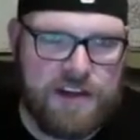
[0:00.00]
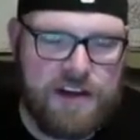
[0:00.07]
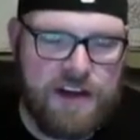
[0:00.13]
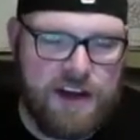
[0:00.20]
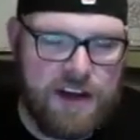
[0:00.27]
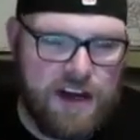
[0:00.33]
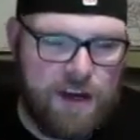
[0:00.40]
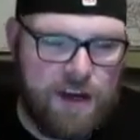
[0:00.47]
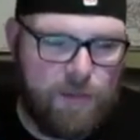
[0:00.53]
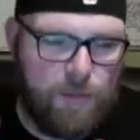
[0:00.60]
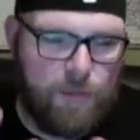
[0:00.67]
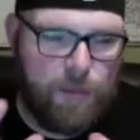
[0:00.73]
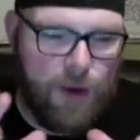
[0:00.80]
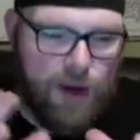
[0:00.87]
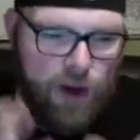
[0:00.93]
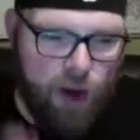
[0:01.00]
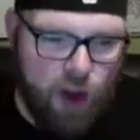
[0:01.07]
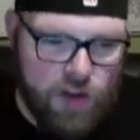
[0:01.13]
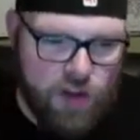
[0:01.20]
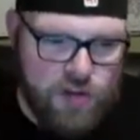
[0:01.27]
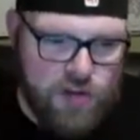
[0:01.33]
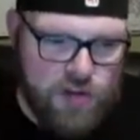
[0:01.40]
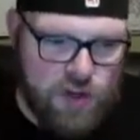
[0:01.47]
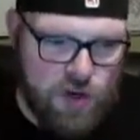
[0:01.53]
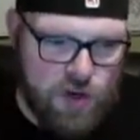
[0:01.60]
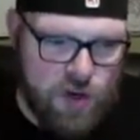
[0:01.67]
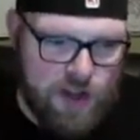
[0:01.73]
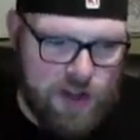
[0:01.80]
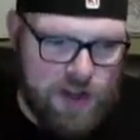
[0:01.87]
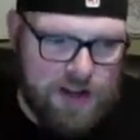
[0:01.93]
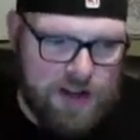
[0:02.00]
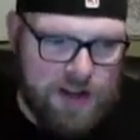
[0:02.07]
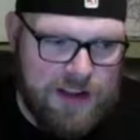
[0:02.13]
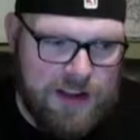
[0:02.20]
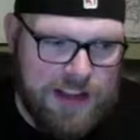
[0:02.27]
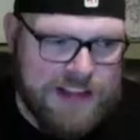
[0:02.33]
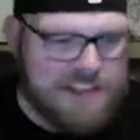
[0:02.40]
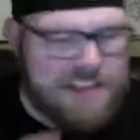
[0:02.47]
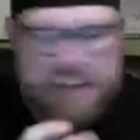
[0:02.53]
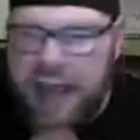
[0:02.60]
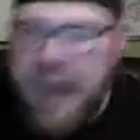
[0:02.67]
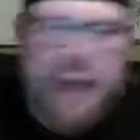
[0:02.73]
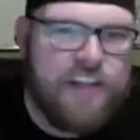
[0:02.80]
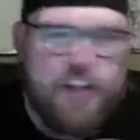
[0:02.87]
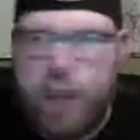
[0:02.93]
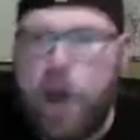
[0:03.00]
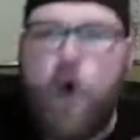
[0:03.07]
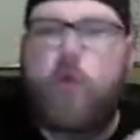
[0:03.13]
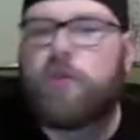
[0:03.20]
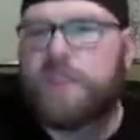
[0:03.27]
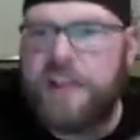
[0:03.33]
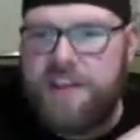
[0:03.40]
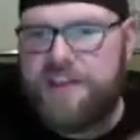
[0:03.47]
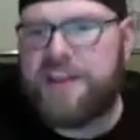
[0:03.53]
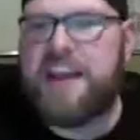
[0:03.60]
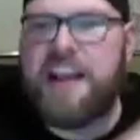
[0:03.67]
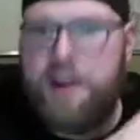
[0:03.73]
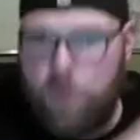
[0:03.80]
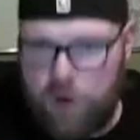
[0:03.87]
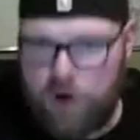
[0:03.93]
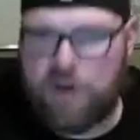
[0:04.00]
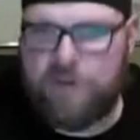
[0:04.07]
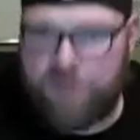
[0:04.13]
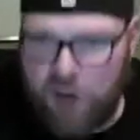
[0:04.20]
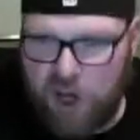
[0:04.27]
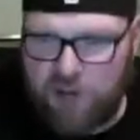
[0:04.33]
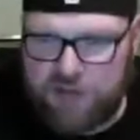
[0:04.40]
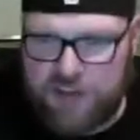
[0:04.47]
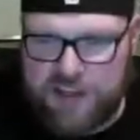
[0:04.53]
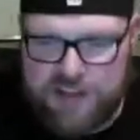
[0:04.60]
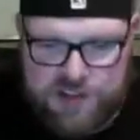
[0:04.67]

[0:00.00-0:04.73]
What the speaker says: But also, it's not the only thing we're involved in.